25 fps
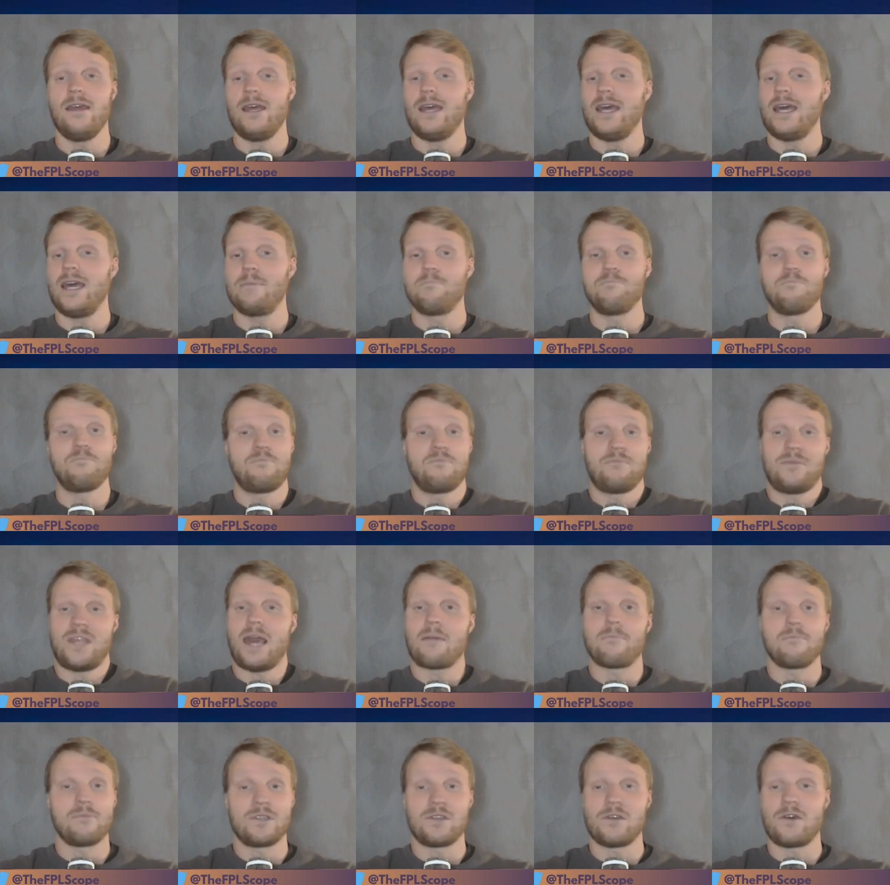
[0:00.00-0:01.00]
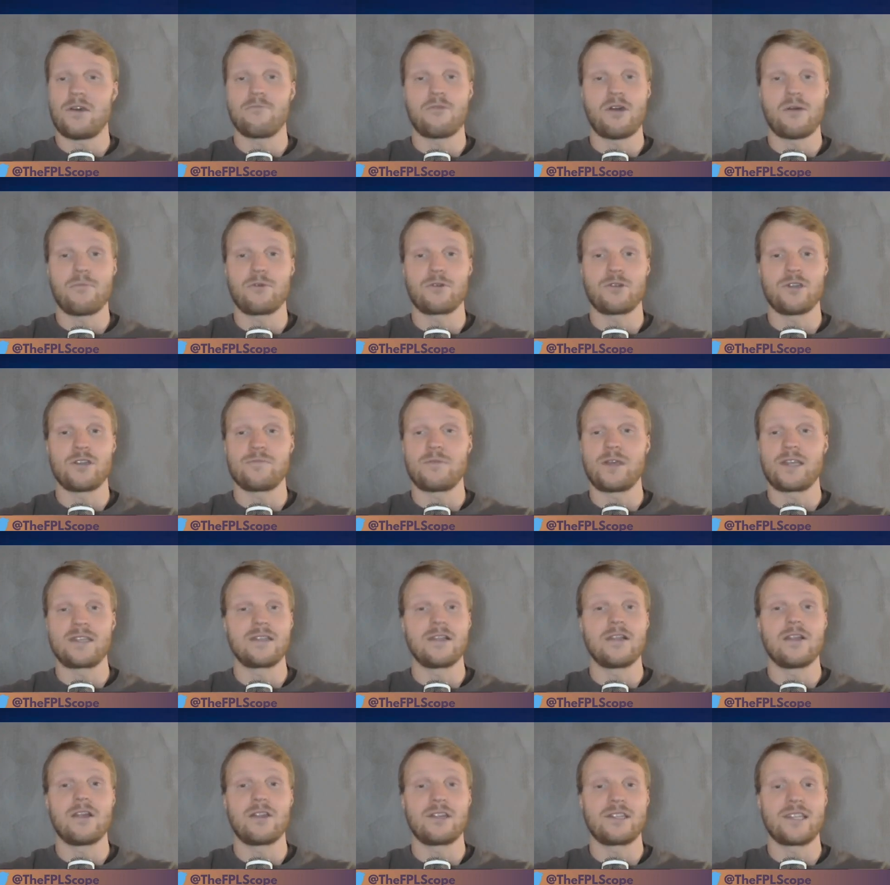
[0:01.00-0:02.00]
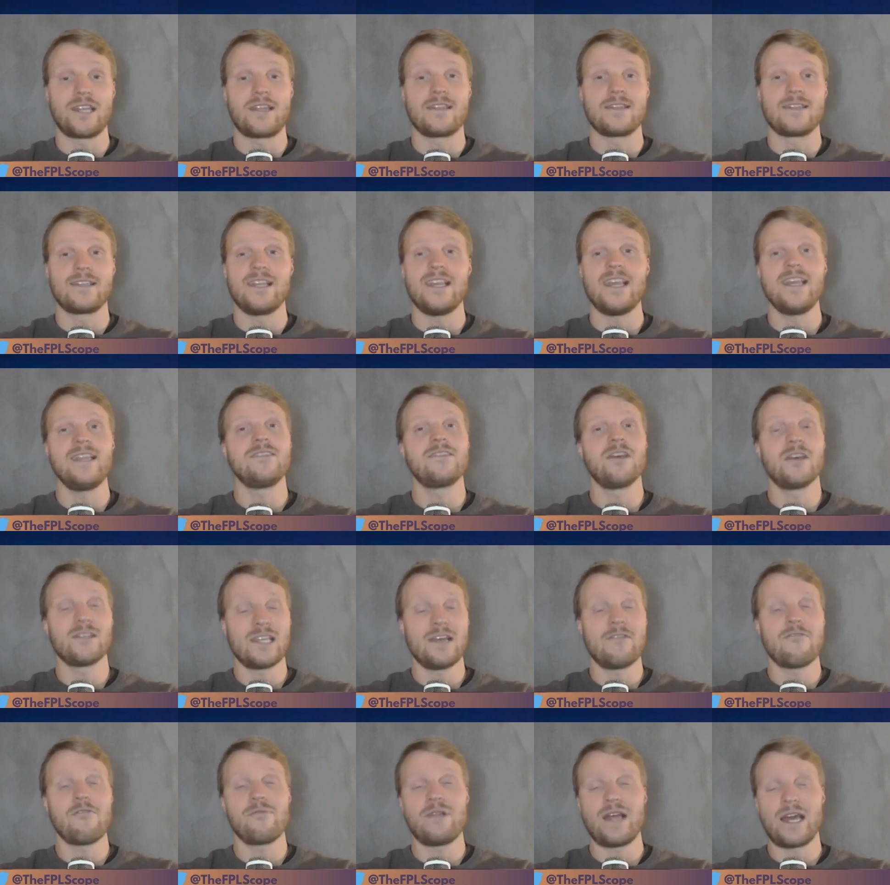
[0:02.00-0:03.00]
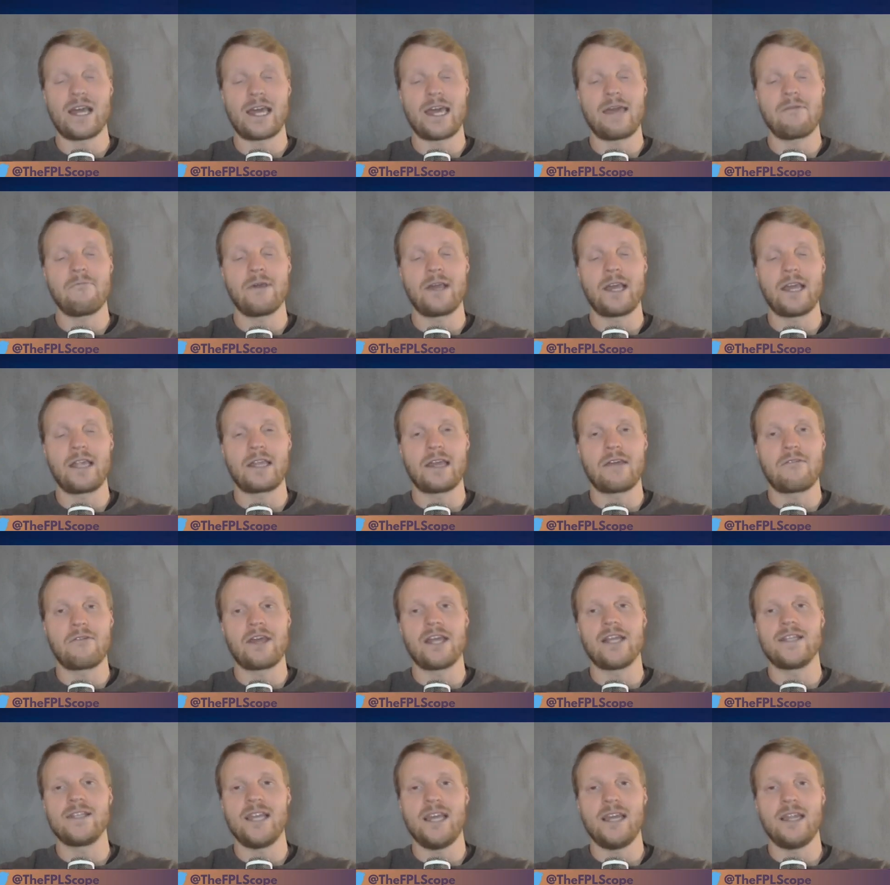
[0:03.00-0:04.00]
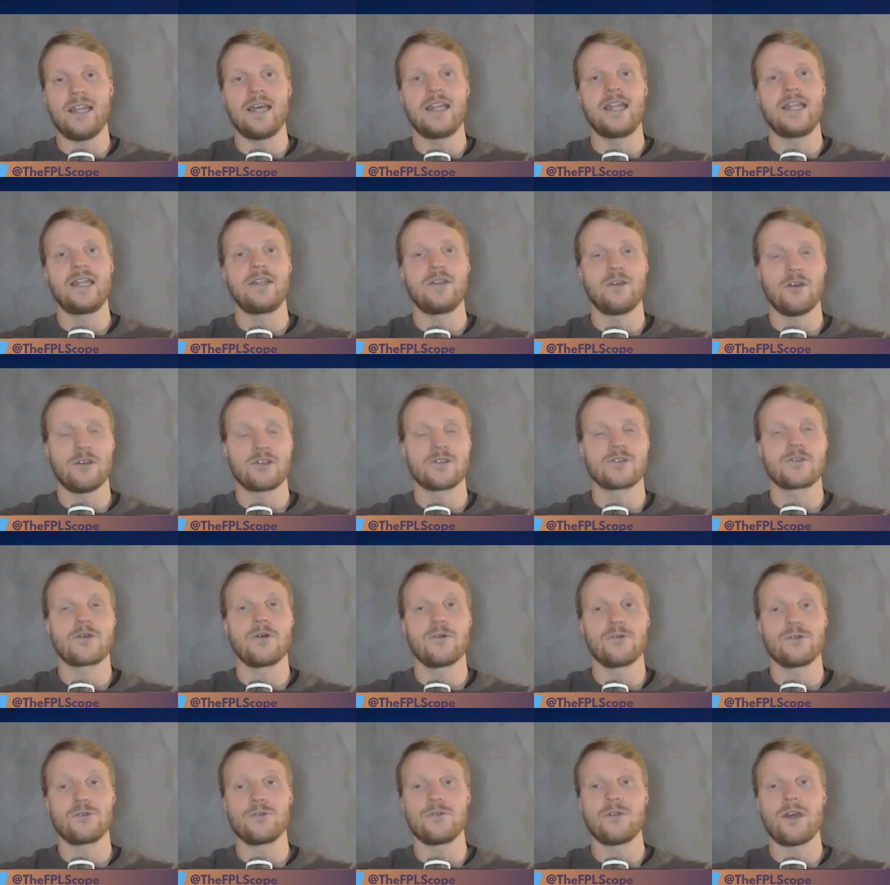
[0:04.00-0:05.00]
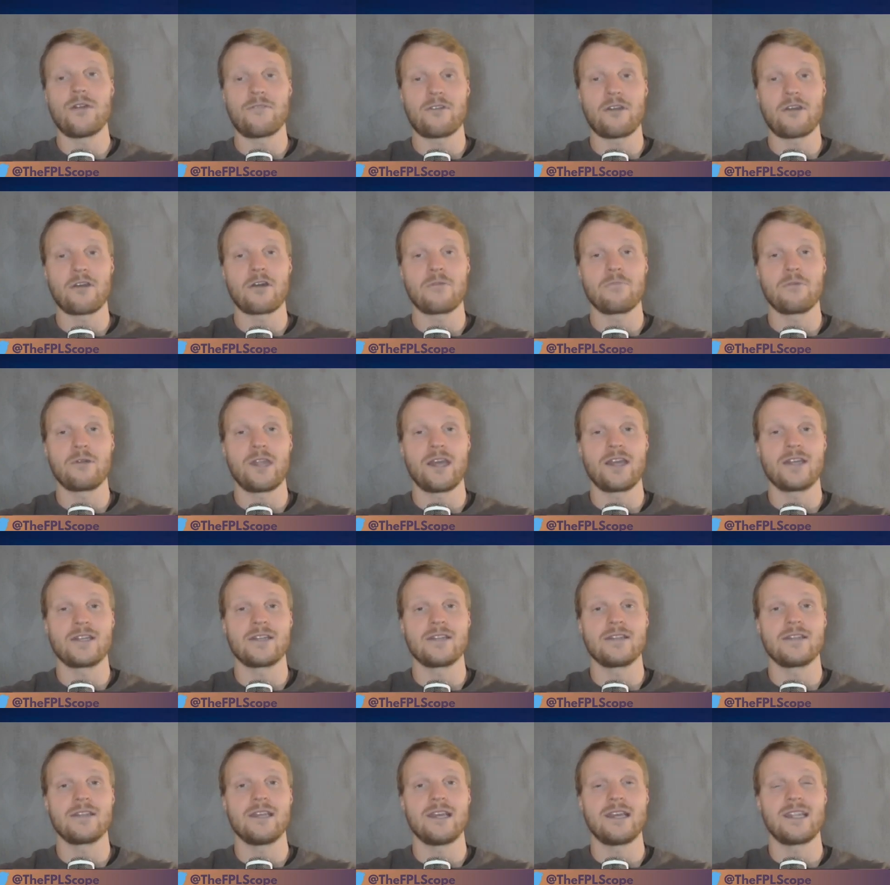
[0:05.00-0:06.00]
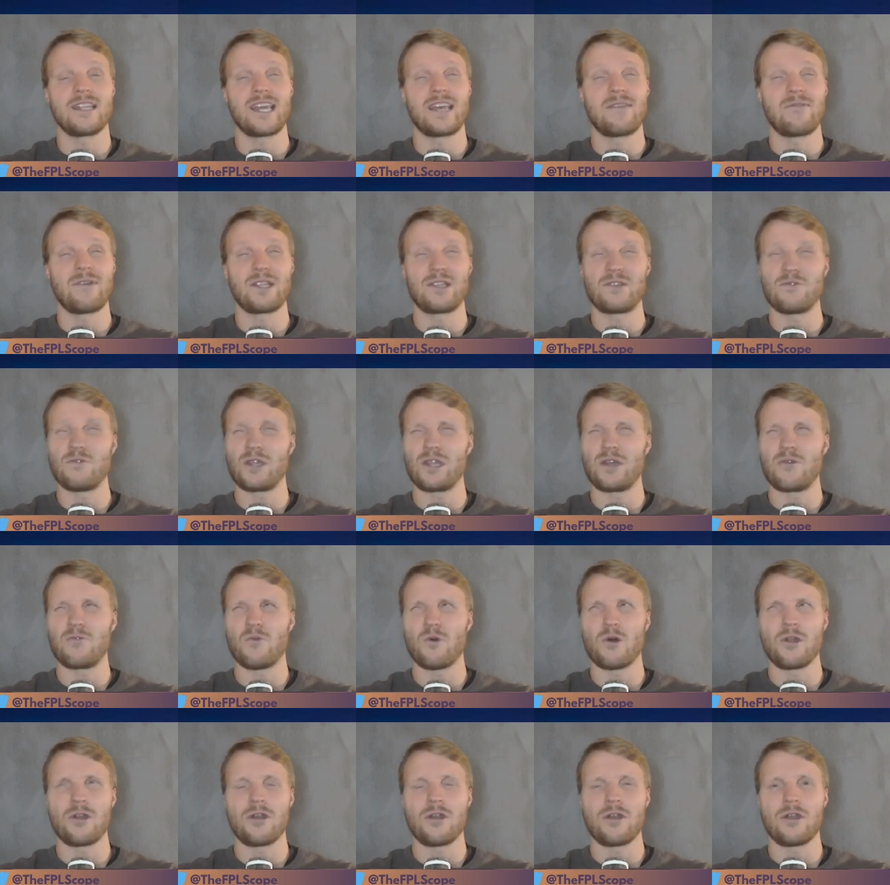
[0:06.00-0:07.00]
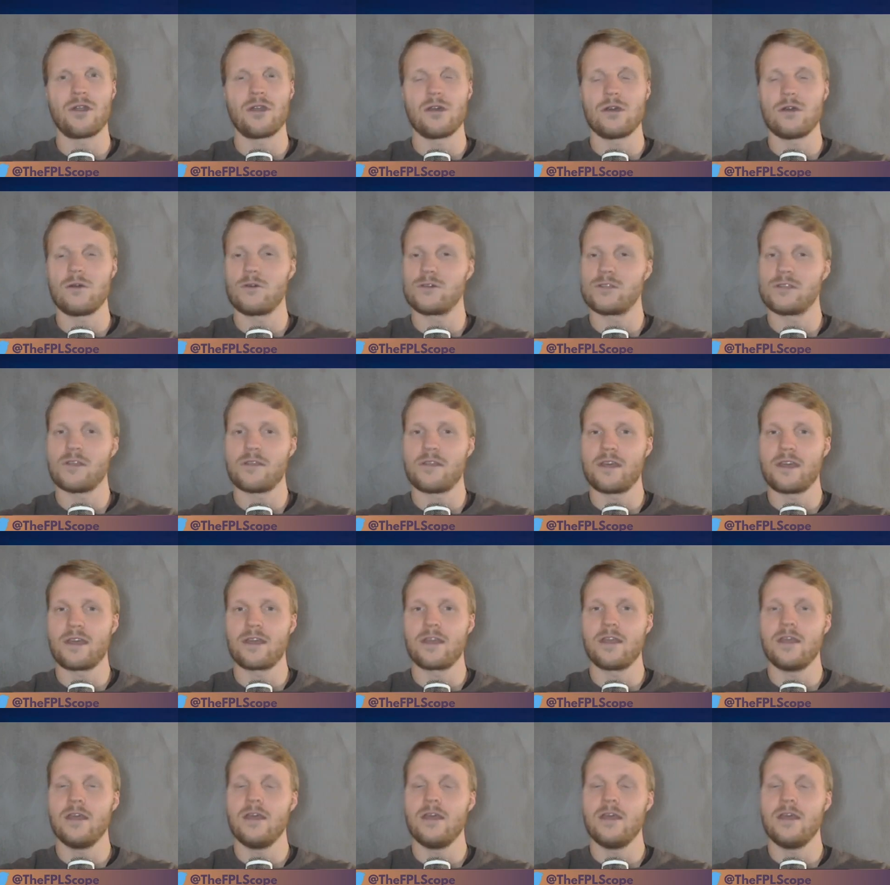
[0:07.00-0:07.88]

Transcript: So Mbeumo just makes a lot of sense. He does have a blank game week in game week 18, and he does go to the African Cup of Nations in game week 21 or something.